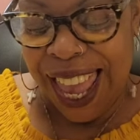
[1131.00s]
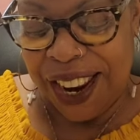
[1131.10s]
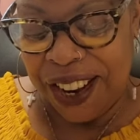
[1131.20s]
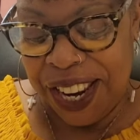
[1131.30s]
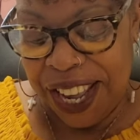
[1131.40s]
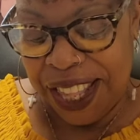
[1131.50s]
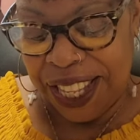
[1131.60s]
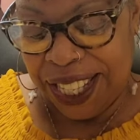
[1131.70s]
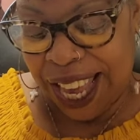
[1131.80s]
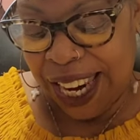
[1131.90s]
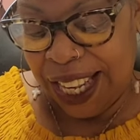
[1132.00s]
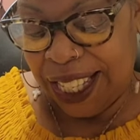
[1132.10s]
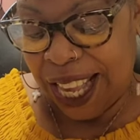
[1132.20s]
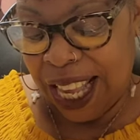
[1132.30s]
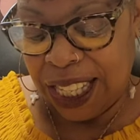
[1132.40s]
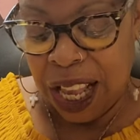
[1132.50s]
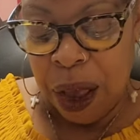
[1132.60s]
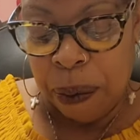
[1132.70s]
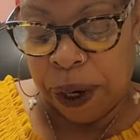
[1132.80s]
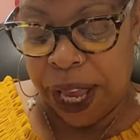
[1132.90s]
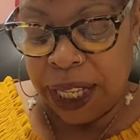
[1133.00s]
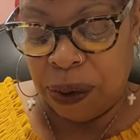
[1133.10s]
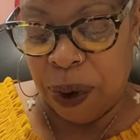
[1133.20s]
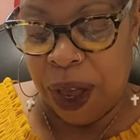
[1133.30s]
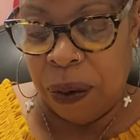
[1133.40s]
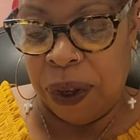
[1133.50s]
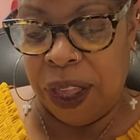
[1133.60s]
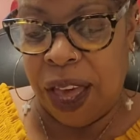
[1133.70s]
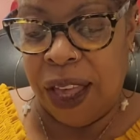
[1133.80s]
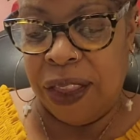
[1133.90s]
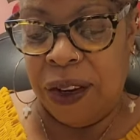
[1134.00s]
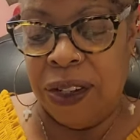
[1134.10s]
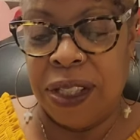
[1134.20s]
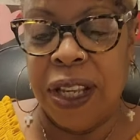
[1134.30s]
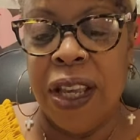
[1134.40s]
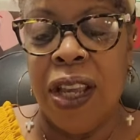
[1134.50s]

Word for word: and on the other side it says plays well with others